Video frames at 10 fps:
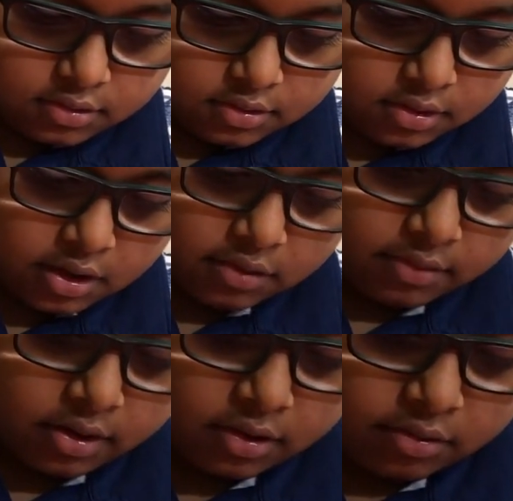
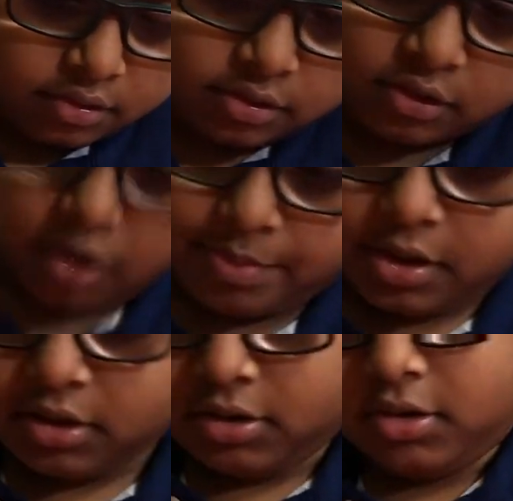There we go. Stop
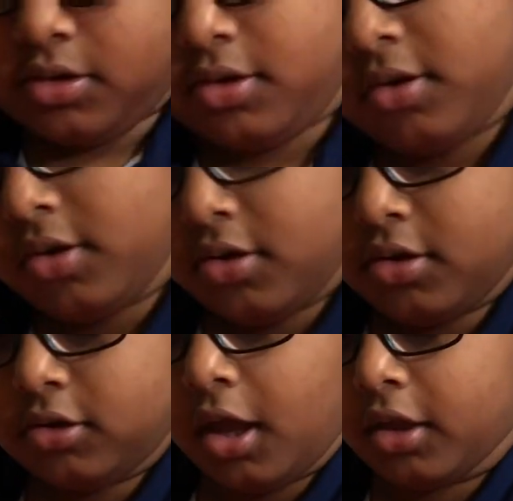it.
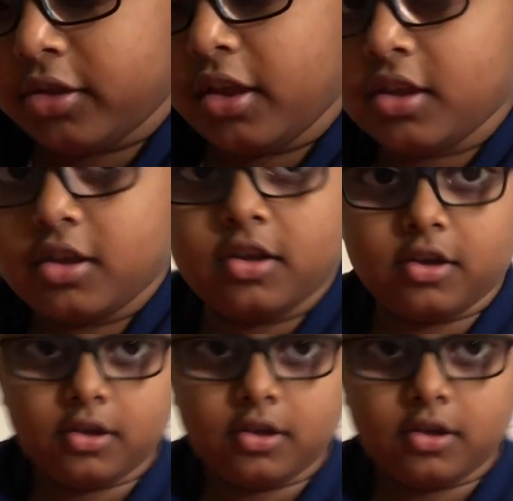Take this.